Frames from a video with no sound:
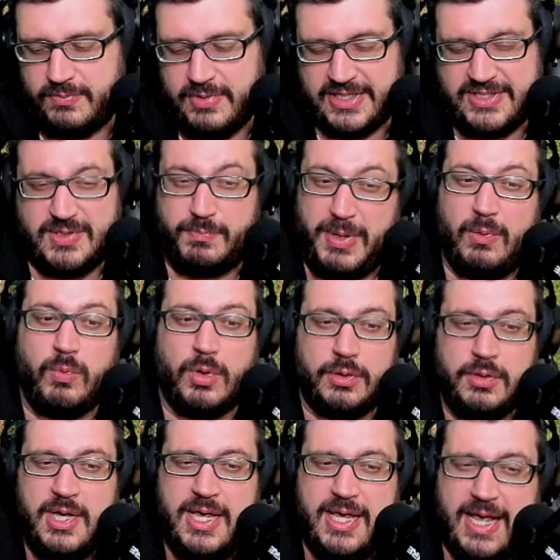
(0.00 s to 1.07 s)
it's a big.
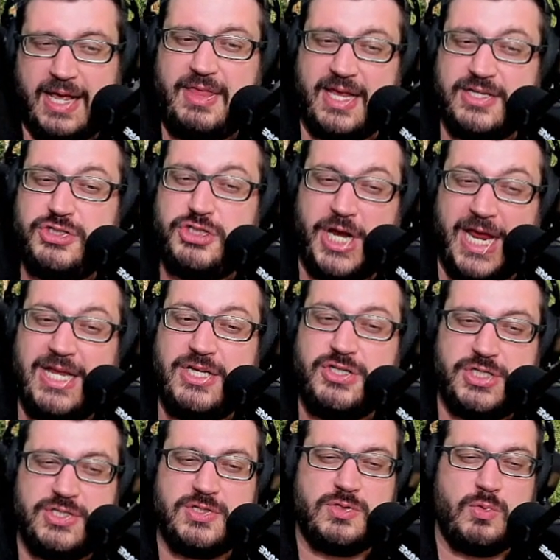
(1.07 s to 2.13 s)
I think it
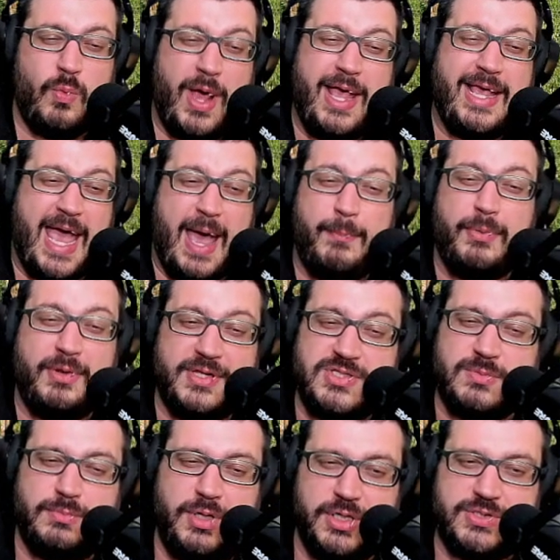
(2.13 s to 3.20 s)
changes the way
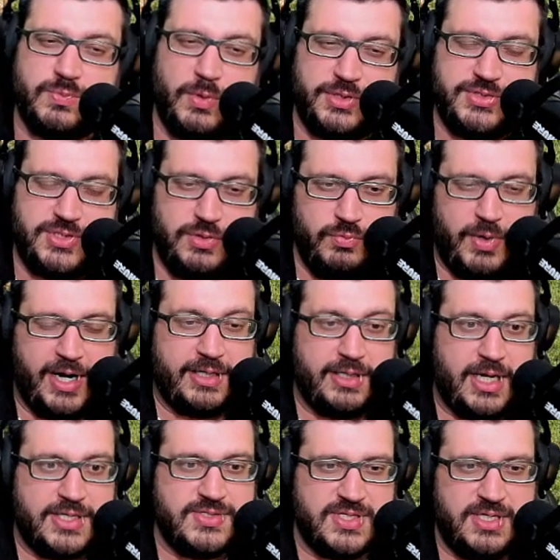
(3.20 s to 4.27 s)
capitalism looks once you
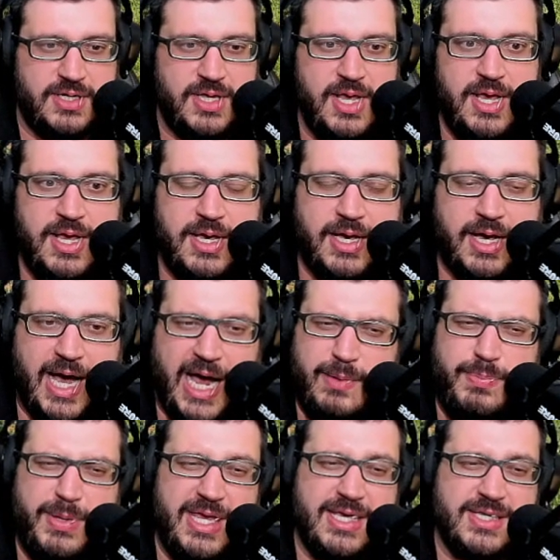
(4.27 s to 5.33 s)
recognize that
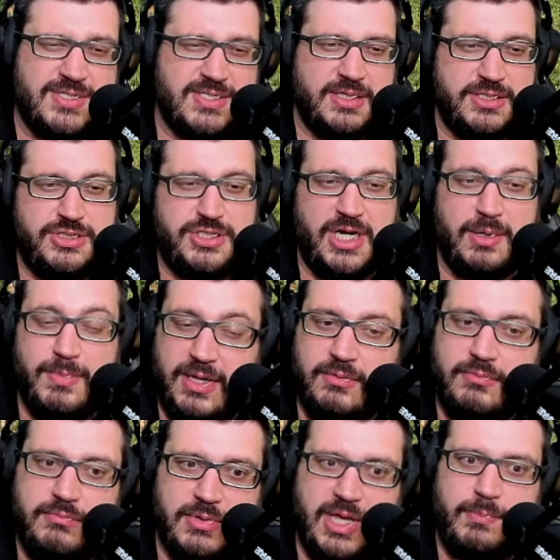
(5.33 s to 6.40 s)
IP isn't legitimate,
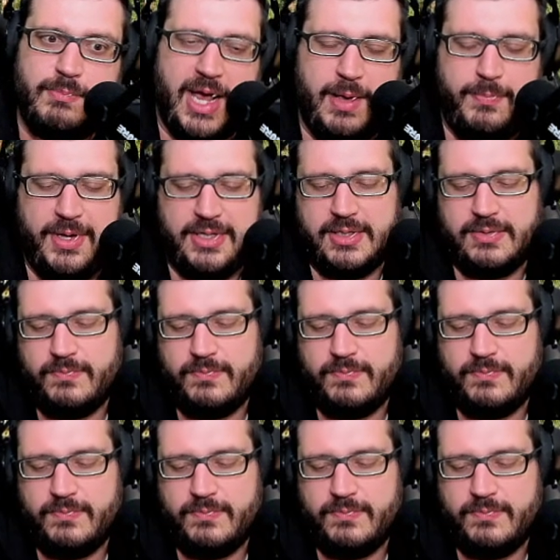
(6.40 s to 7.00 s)
in my opinion.